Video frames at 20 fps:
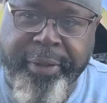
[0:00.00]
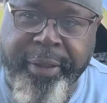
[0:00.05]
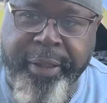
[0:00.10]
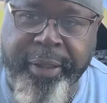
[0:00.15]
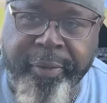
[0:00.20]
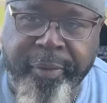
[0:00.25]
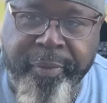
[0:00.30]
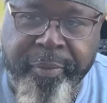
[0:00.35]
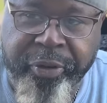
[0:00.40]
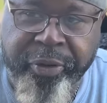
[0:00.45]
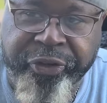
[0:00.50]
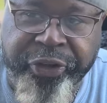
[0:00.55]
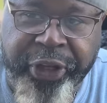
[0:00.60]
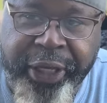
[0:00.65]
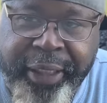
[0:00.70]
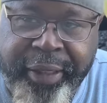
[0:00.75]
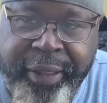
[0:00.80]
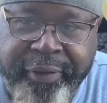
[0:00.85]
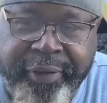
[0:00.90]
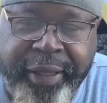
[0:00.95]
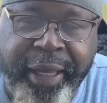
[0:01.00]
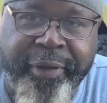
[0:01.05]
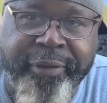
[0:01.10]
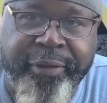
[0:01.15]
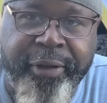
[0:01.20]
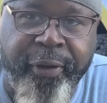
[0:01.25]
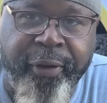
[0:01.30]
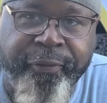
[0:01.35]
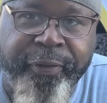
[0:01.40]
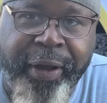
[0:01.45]
the Mercedes
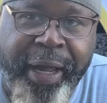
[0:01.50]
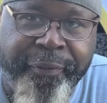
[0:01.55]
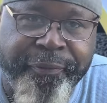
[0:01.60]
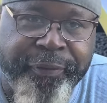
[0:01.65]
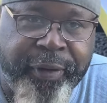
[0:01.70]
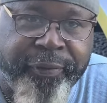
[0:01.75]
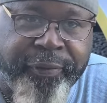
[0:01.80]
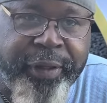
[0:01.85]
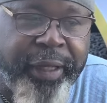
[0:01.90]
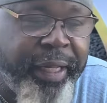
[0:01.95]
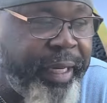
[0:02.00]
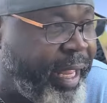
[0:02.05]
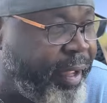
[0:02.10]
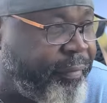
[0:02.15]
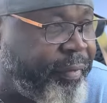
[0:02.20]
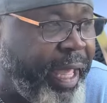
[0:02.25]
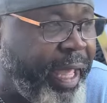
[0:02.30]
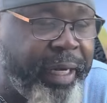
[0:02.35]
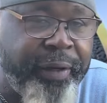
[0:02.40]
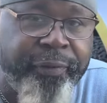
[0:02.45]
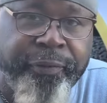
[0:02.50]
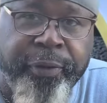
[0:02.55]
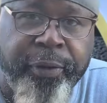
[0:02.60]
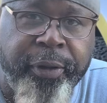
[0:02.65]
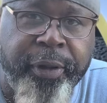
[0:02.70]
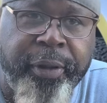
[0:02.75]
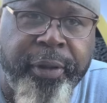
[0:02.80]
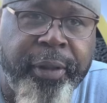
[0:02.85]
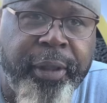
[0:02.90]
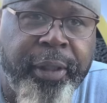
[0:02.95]
SL 550, and I've had it
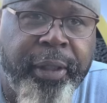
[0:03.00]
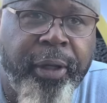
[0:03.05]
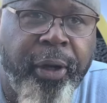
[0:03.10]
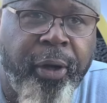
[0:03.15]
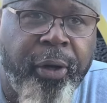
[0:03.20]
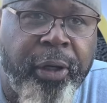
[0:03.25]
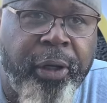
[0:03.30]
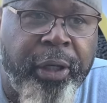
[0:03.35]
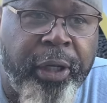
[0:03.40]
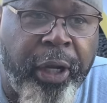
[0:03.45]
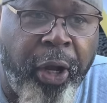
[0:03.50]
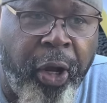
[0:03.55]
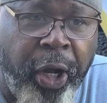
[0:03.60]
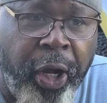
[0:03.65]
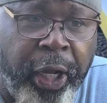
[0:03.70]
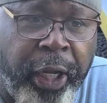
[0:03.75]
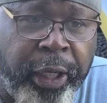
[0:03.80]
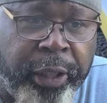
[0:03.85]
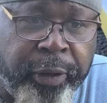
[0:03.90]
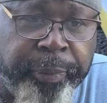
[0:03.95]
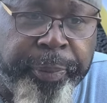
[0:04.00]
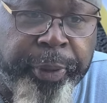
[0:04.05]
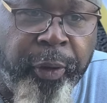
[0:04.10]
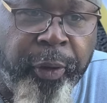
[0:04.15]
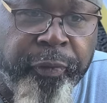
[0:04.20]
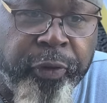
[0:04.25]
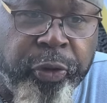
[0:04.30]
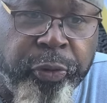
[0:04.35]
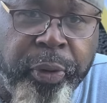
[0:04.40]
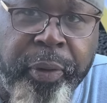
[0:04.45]
for uh, a little bit
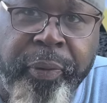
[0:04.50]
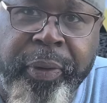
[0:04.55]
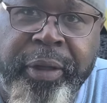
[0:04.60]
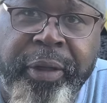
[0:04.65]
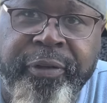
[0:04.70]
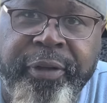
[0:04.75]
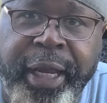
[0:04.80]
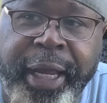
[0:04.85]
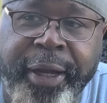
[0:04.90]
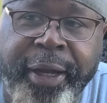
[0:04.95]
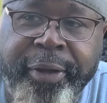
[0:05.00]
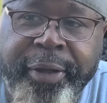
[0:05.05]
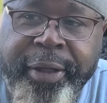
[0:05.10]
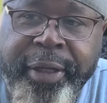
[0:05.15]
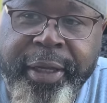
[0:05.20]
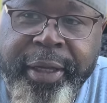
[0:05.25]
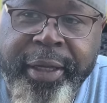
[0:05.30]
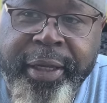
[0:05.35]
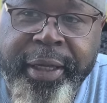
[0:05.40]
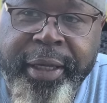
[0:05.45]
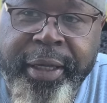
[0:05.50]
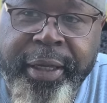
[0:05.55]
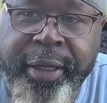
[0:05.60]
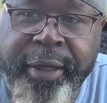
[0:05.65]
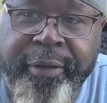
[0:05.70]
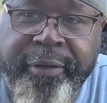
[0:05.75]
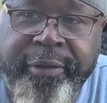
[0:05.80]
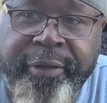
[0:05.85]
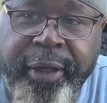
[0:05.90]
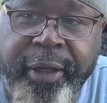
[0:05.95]
over three weeks now,
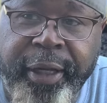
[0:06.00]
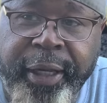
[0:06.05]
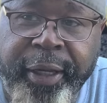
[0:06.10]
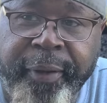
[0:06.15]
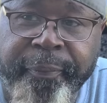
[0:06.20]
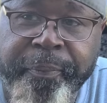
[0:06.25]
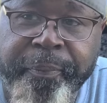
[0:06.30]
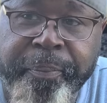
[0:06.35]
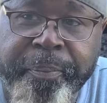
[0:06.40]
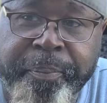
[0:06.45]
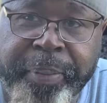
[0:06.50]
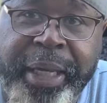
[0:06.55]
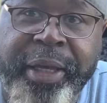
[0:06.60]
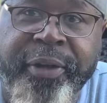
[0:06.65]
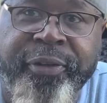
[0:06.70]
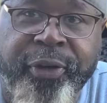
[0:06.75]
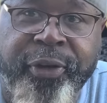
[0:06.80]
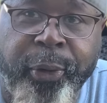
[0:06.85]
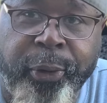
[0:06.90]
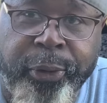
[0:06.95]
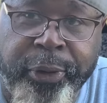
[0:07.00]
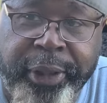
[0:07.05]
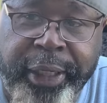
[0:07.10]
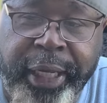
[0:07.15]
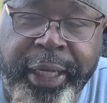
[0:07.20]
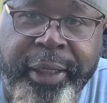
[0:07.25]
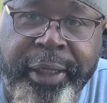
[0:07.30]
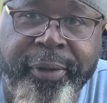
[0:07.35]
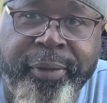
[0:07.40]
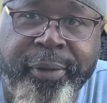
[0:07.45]
it's uh, being sold
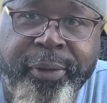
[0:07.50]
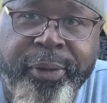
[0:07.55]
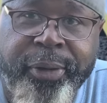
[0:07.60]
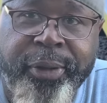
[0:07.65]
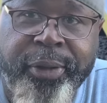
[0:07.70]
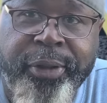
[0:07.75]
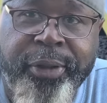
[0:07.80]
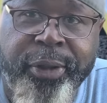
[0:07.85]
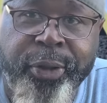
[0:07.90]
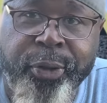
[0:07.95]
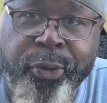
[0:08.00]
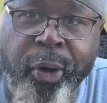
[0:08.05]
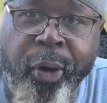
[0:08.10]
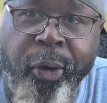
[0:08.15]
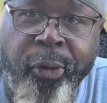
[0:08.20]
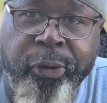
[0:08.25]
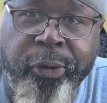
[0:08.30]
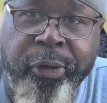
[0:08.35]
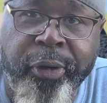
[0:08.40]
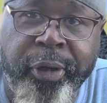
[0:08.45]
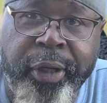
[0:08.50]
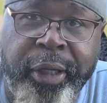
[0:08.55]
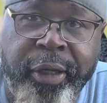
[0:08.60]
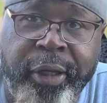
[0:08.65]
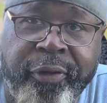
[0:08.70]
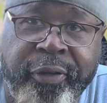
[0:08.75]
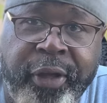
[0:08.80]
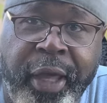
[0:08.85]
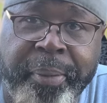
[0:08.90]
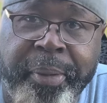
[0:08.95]
today. The new owner
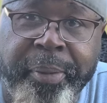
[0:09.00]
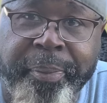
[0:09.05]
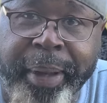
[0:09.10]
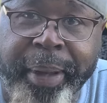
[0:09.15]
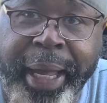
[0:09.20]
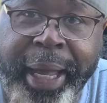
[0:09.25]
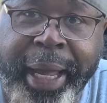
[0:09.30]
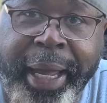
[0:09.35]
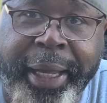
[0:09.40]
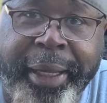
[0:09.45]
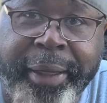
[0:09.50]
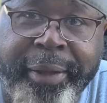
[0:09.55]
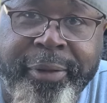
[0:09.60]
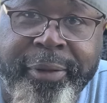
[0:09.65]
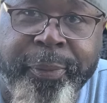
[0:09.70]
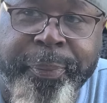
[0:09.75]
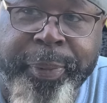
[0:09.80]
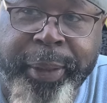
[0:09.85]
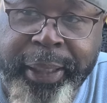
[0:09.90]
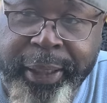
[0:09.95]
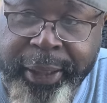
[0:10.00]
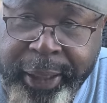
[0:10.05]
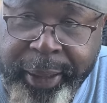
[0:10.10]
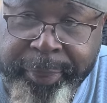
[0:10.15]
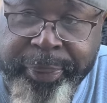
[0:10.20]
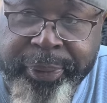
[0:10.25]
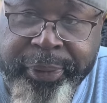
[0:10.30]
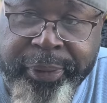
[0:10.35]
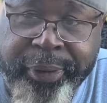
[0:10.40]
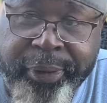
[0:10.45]
is coming by to pick it up,
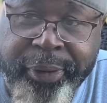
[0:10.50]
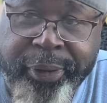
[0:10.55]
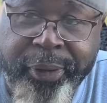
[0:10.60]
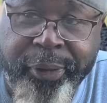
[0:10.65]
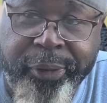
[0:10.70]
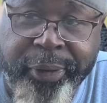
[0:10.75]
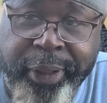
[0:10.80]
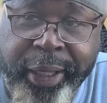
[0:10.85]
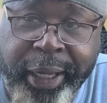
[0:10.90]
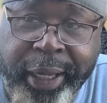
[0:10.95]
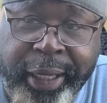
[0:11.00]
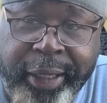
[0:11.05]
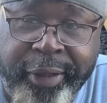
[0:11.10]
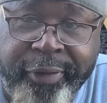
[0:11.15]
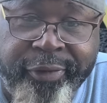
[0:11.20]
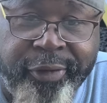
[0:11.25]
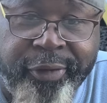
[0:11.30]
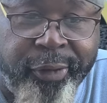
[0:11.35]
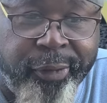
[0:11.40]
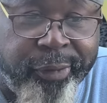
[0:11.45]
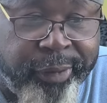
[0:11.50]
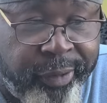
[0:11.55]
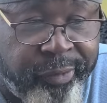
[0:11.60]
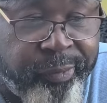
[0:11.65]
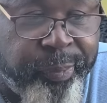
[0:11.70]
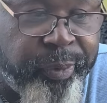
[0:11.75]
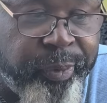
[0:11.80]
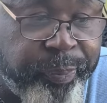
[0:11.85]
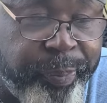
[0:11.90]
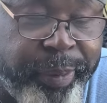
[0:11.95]
okay? So they're
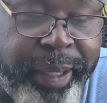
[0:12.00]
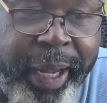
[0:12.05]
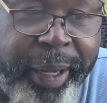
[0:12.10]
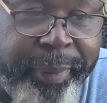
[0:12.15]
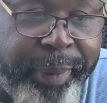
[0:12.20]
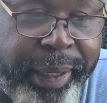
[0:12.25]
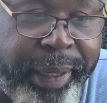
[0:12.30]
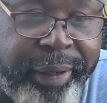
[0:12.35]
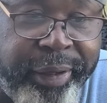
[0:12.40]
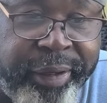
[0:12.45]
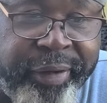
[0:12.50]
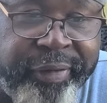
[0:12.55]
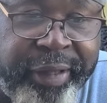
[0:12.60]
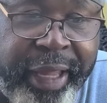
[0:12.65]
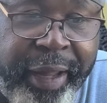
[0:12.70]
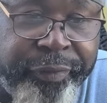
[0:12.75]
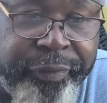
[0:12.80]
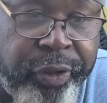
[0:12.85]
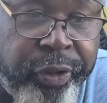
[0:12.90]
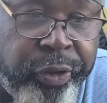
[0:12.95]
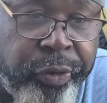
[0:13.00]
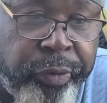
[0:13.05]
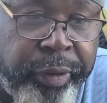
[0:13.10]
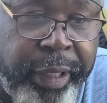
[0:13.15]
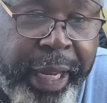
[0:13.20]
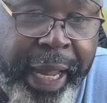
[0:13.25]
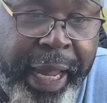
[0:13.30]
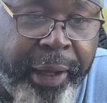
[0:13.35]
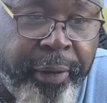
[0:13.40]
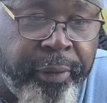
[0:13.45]
supposed to be right here this afternoon.
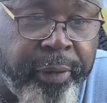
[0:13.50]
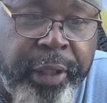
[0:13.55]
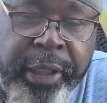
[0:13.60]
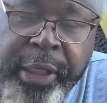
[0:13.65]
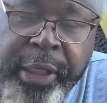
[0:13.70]
Now,